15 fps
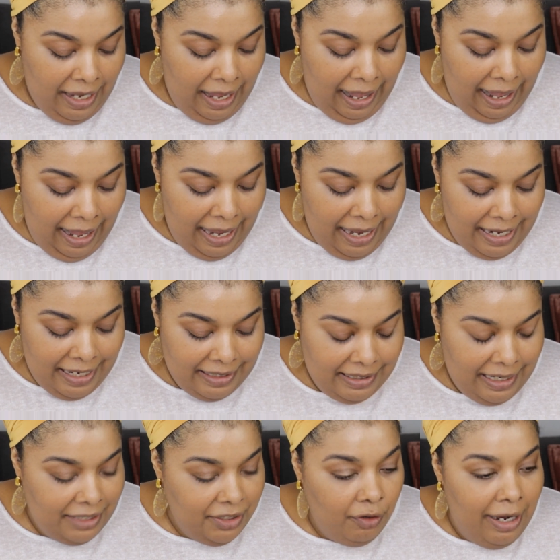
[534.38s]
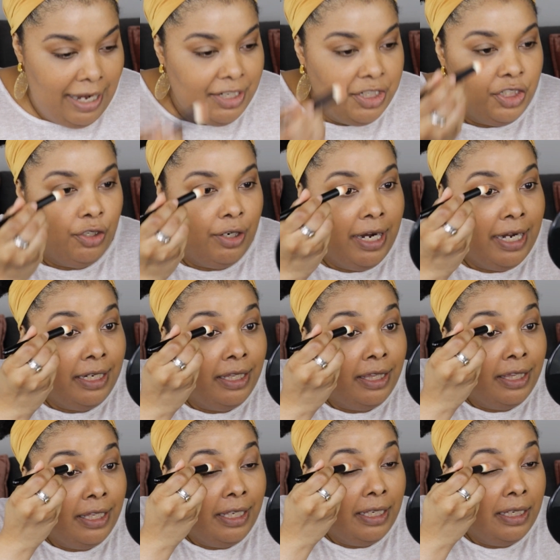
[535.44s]
eyes, not scratchy or
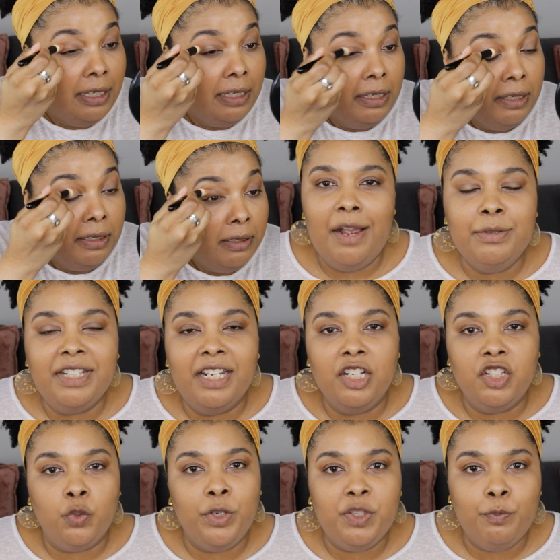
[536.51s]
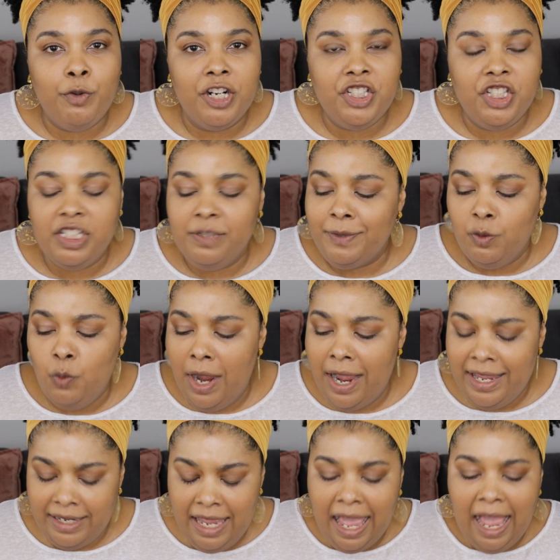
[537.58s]
anything. I was gonna switch brushes, but
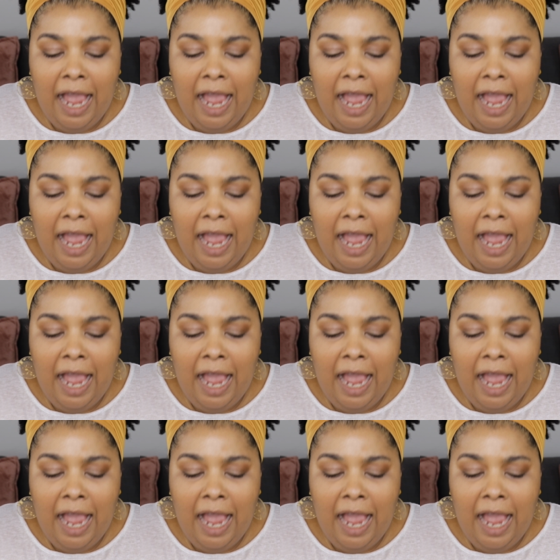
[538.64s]
why?